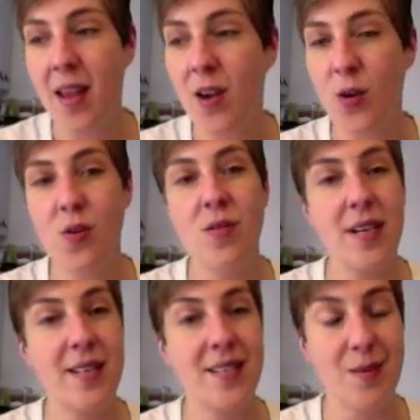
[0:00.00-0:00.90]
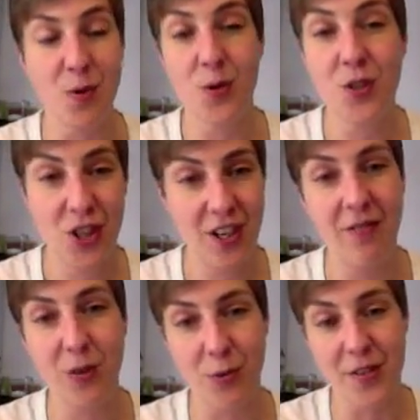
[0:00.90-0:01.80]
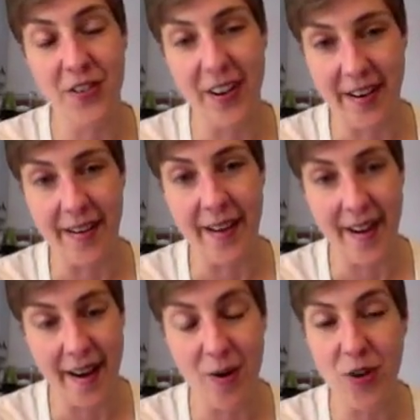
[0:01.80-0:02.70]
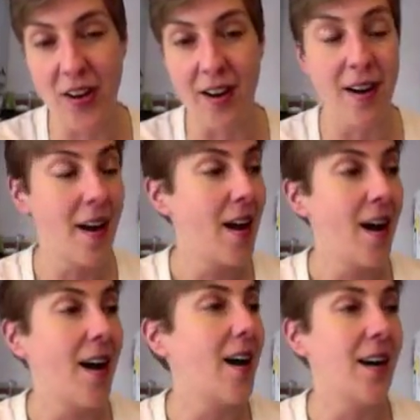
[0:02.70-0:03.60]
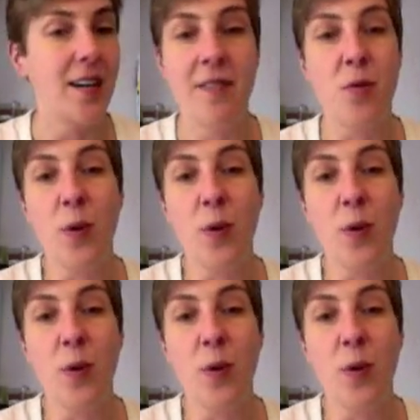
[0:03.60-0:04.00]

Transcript: who is the most chivalrous guy out there. Uh, if a